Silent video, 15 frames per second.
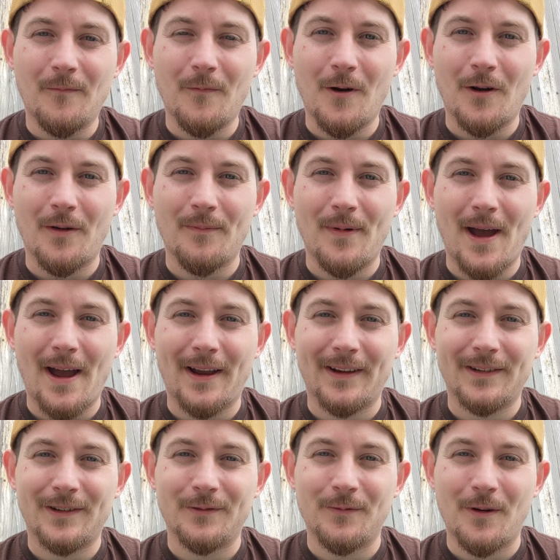Welcome back
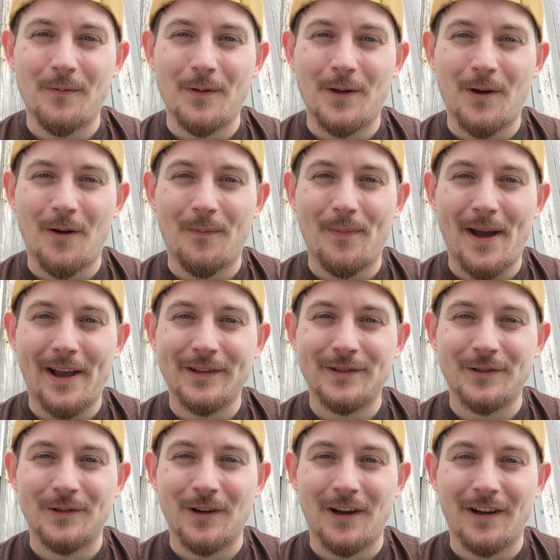to what we call
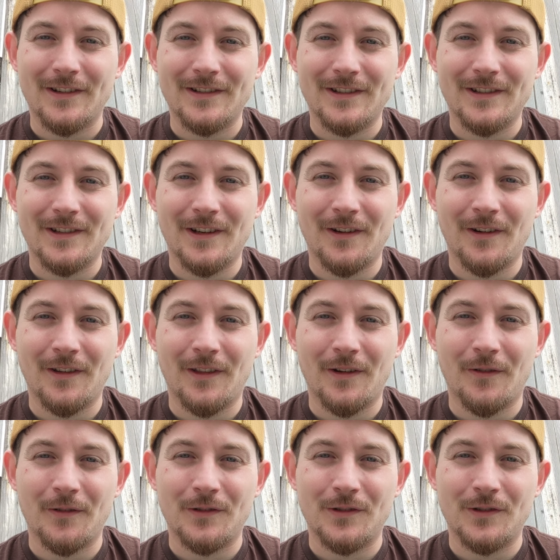Pastor Talks here at the
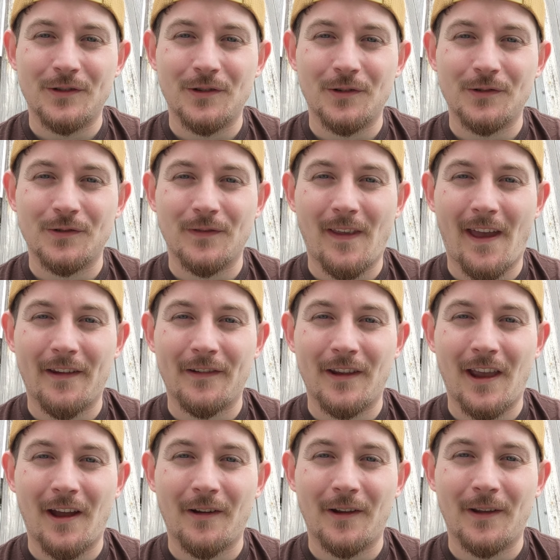Christian Church of Loudoun
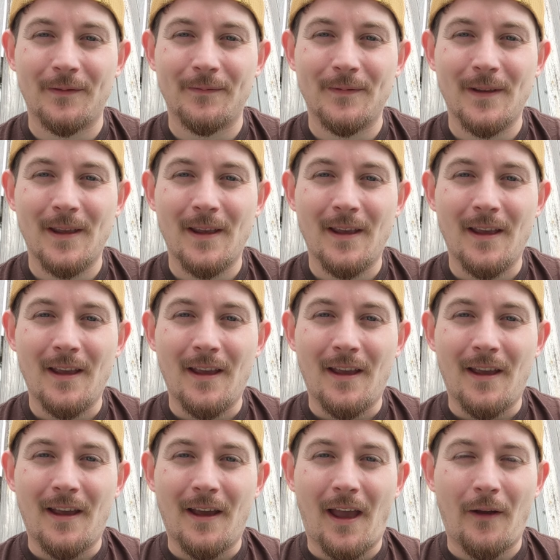County.
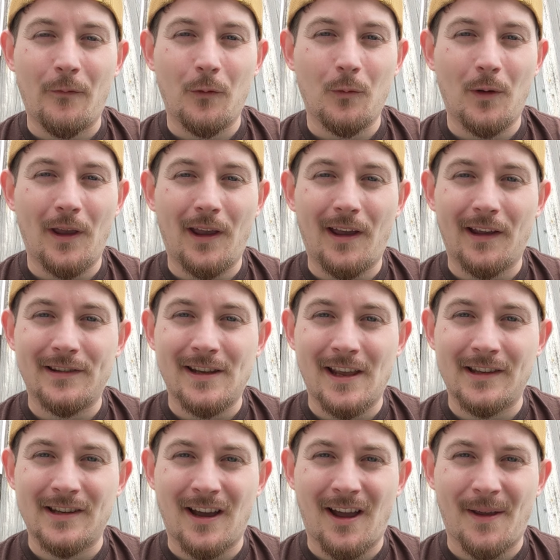Every week I
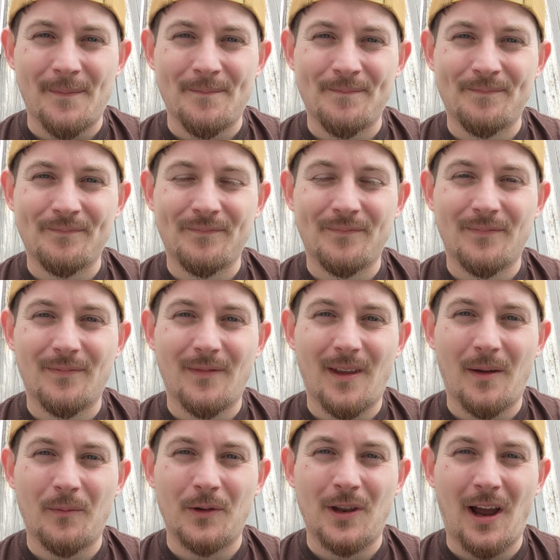take time
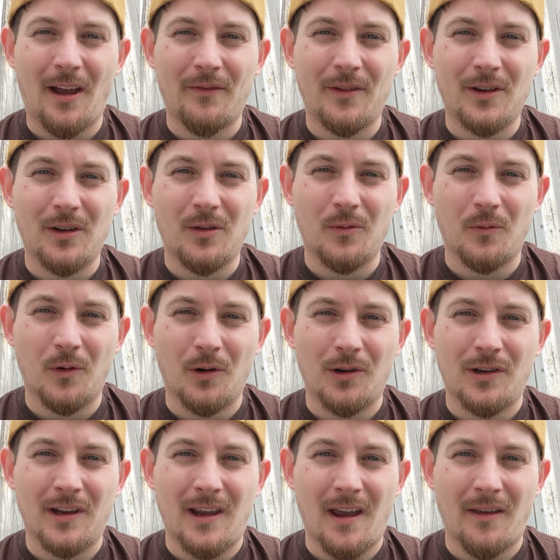and we dive into the
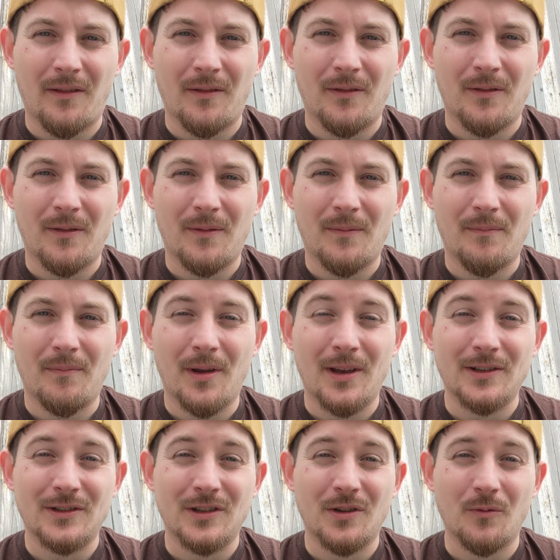Word together
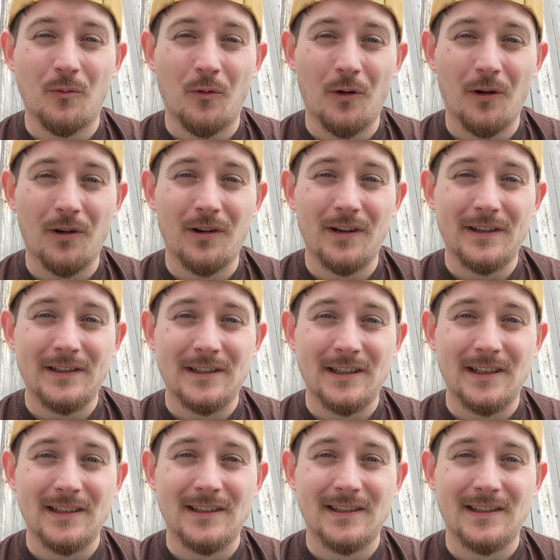because the Word
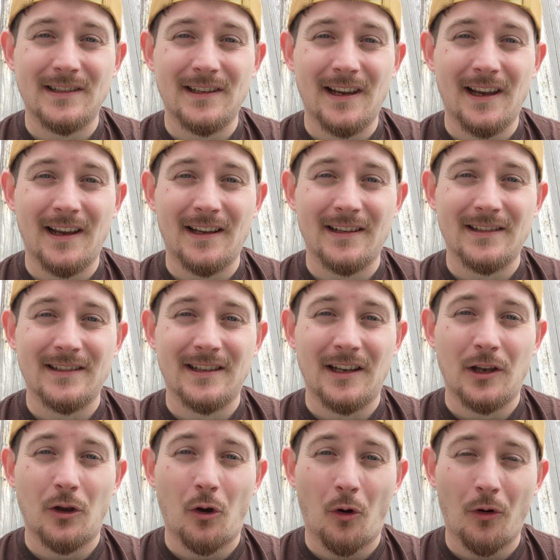exists as an
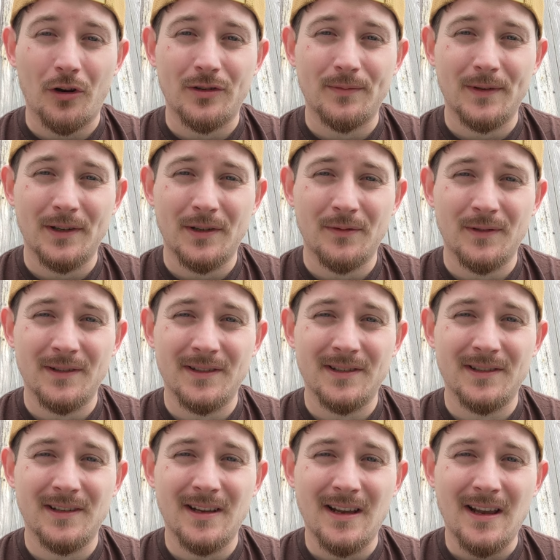encouragement to
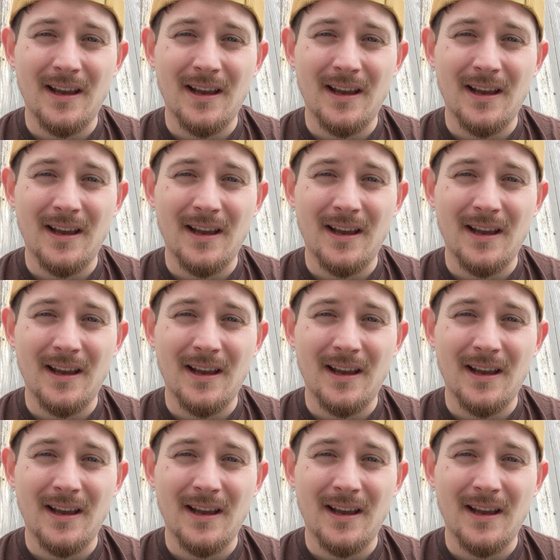us,